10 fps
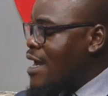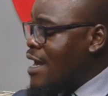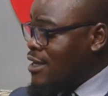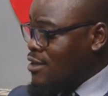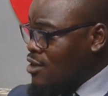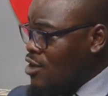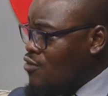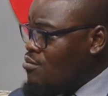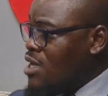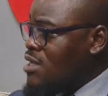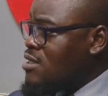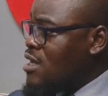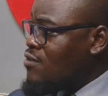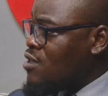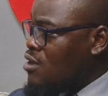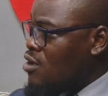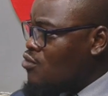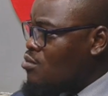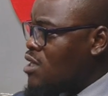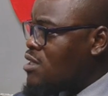and government after
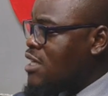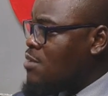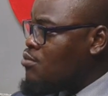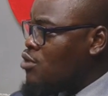government keep